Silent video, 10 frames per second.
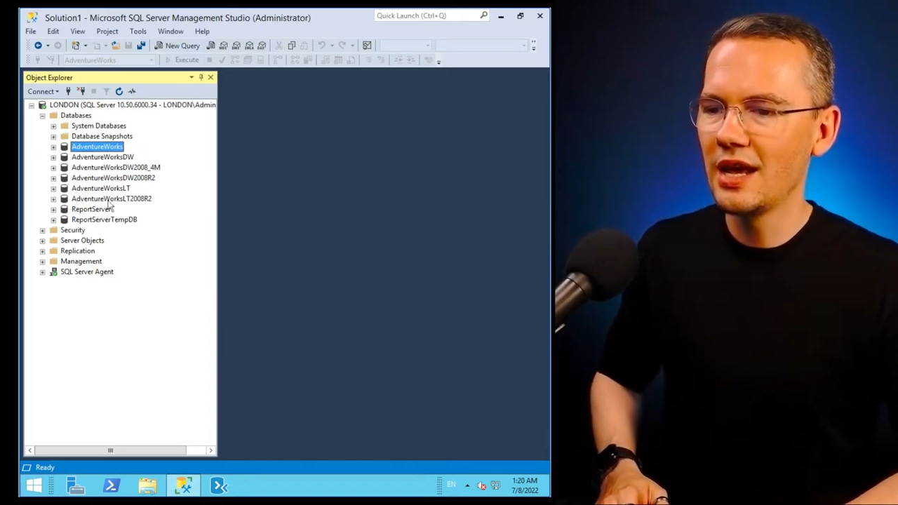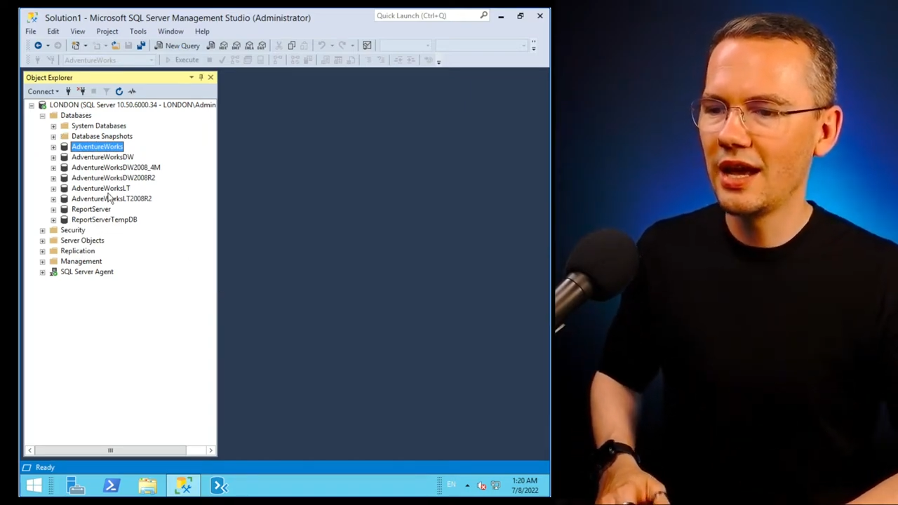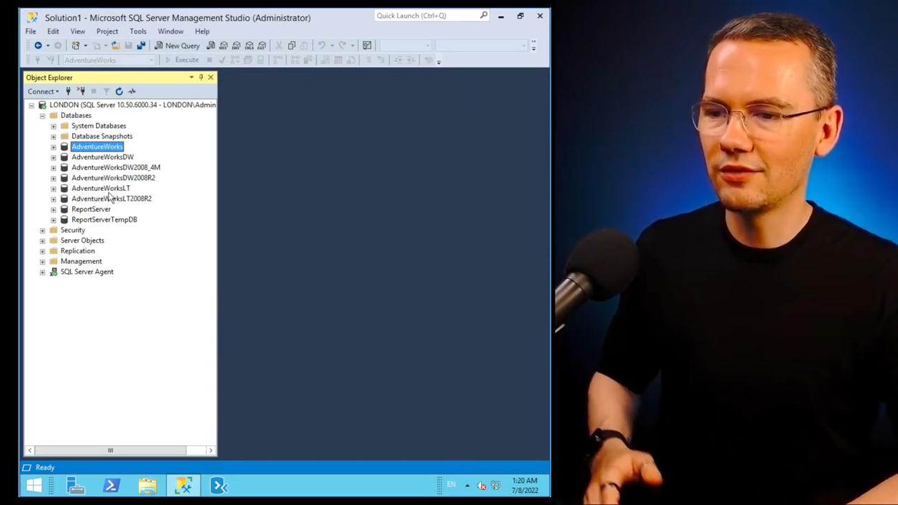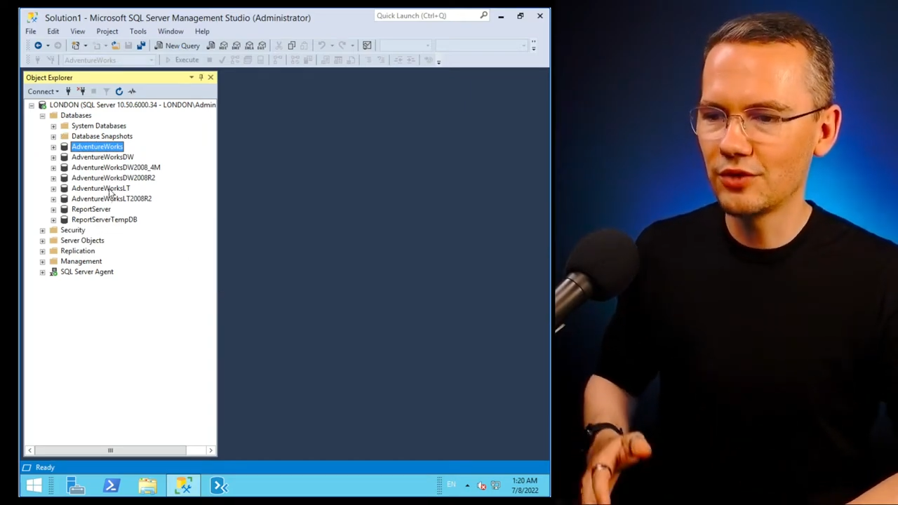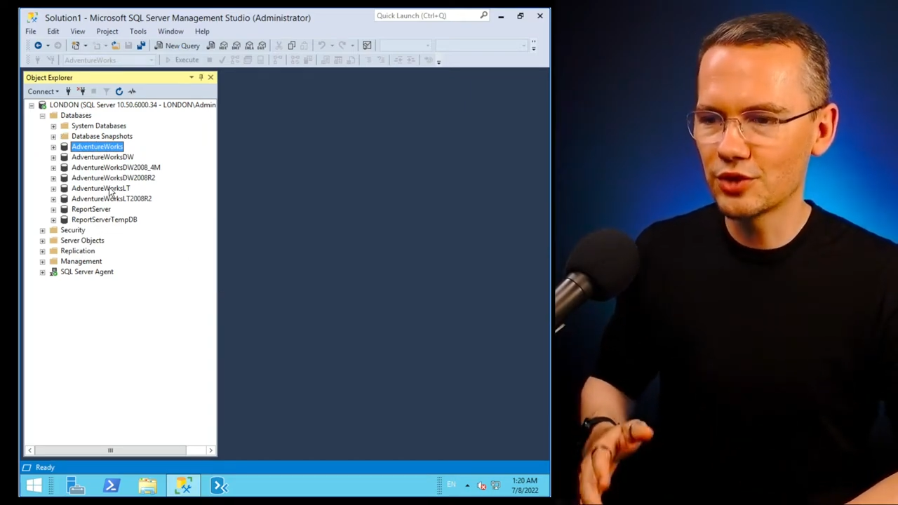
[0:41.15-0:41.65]

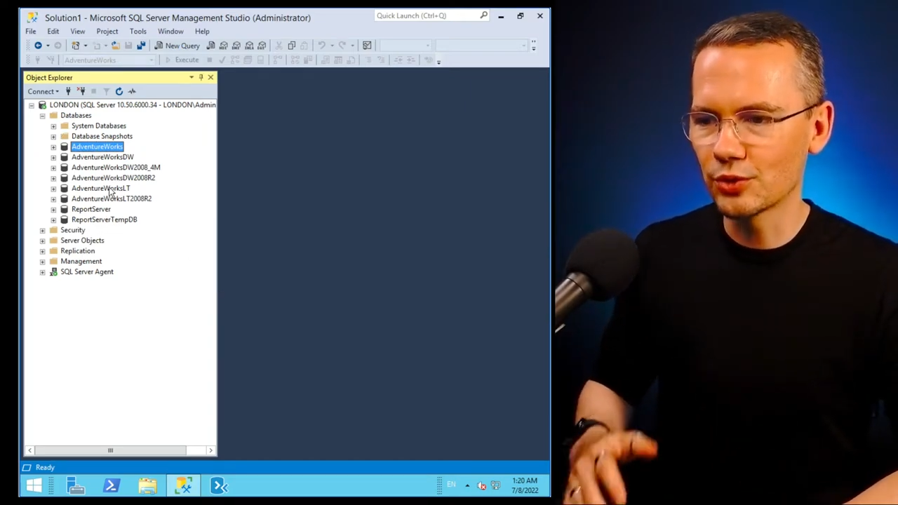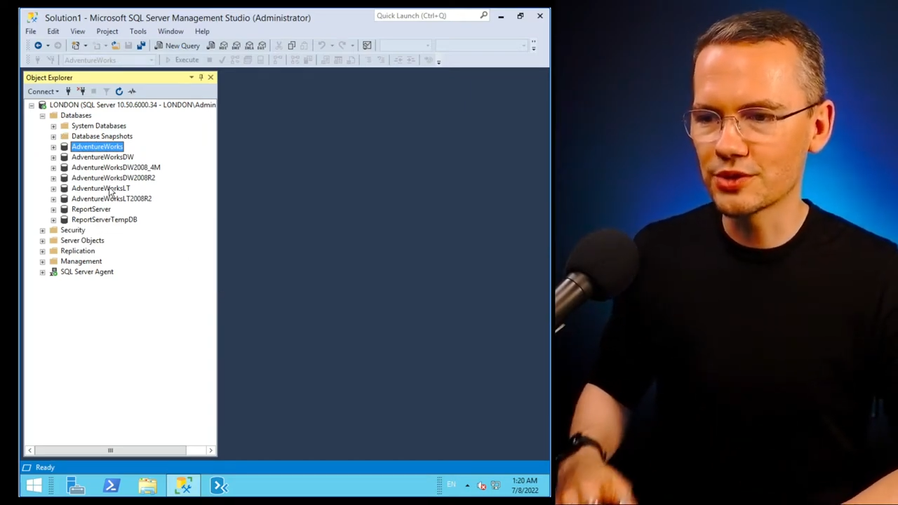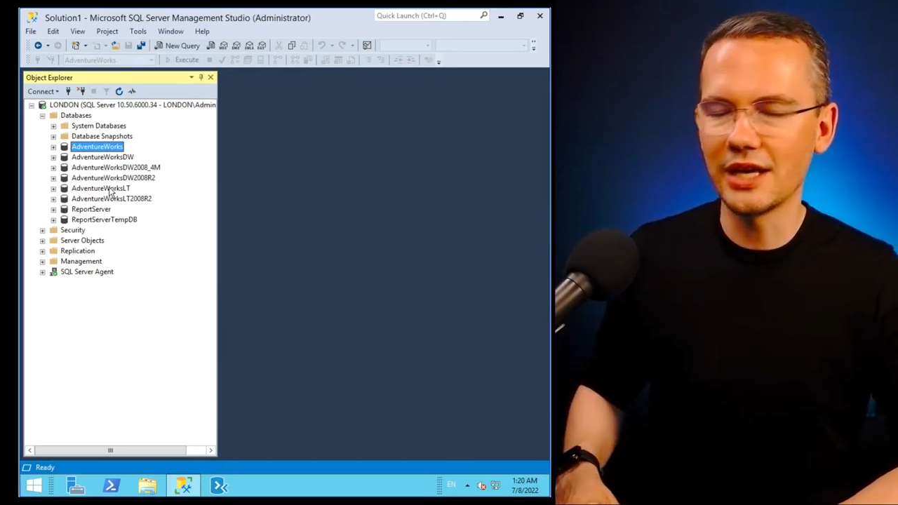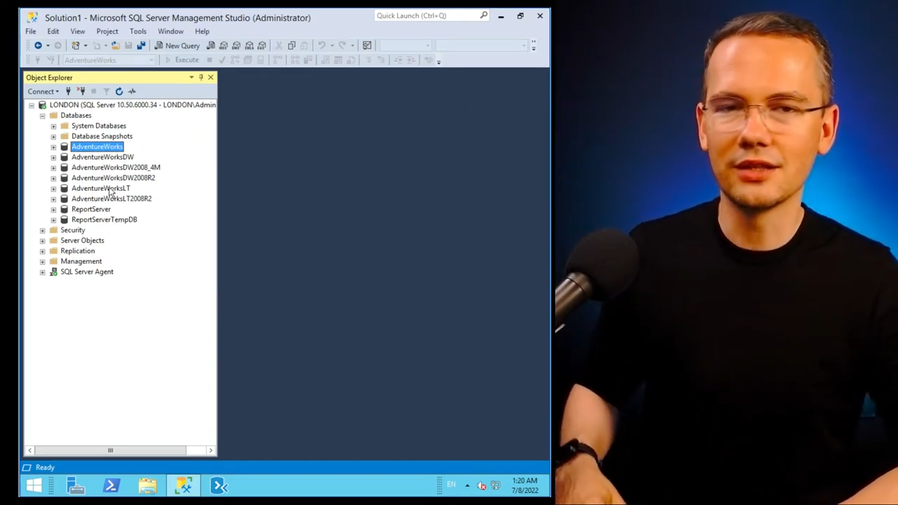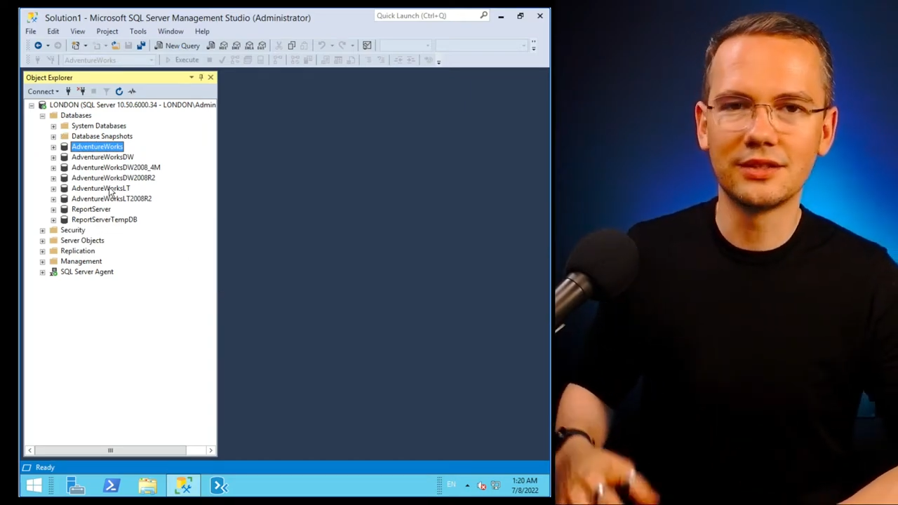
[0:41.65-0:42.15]

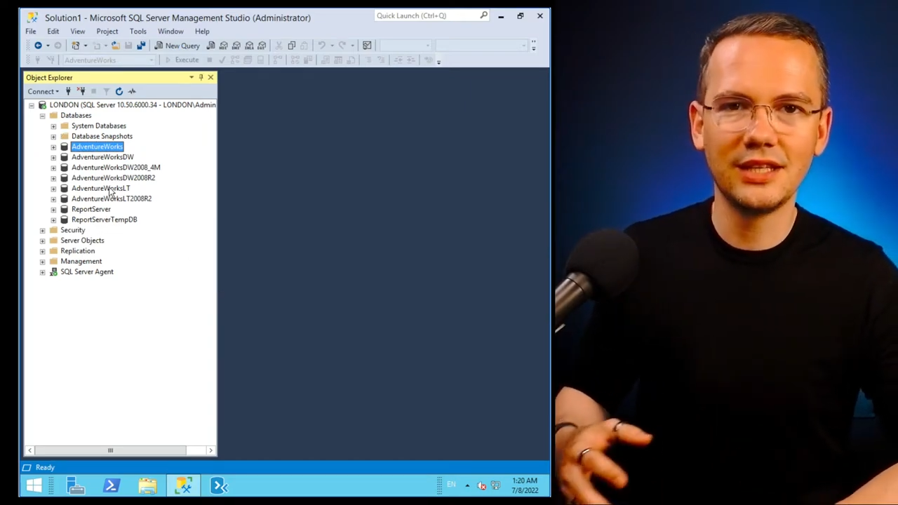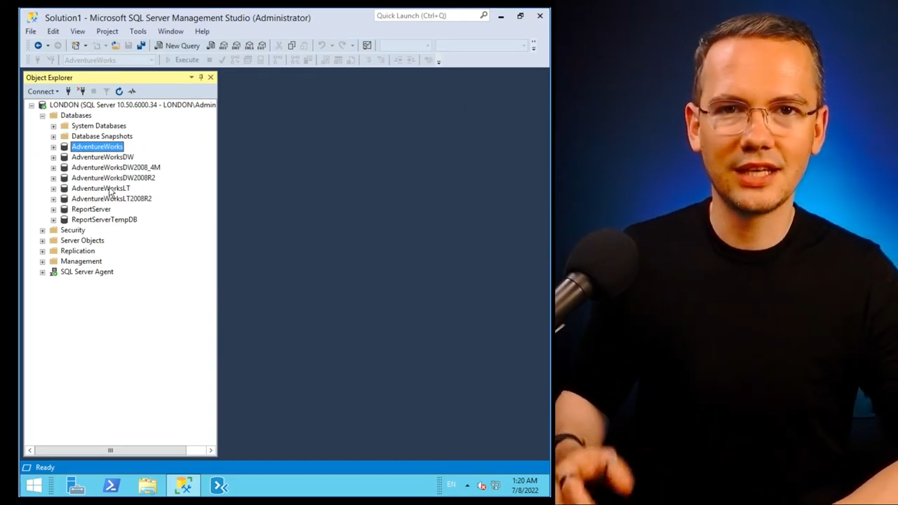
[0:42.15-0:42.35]
AdventureWorks L T,